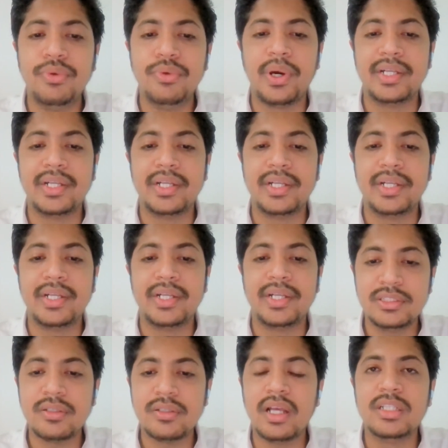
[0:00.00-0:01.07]
Law and
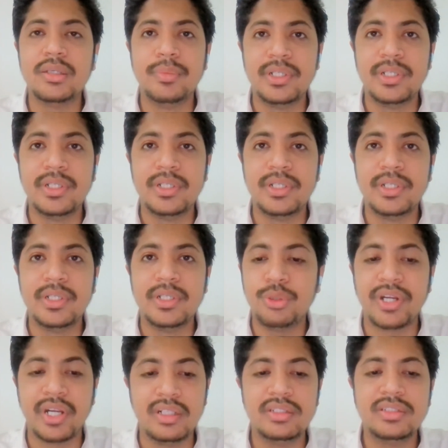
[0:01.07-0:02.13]
Justice and the
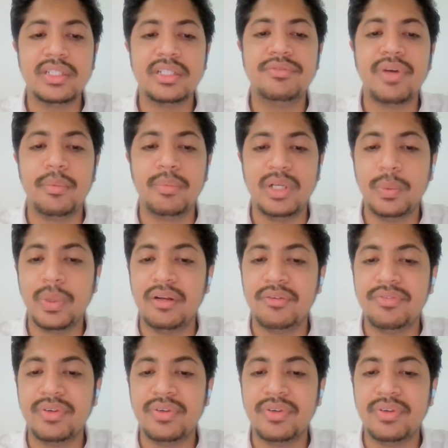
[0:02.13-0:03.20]
Ministry of Health and
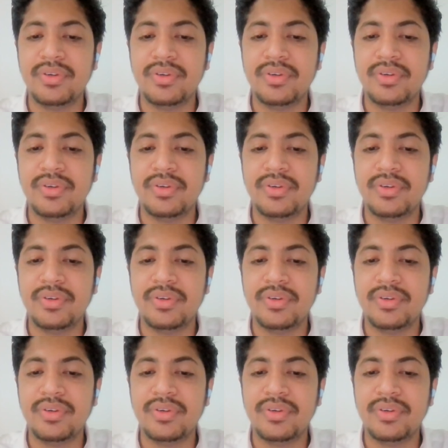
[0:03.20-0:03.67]
Family Welfare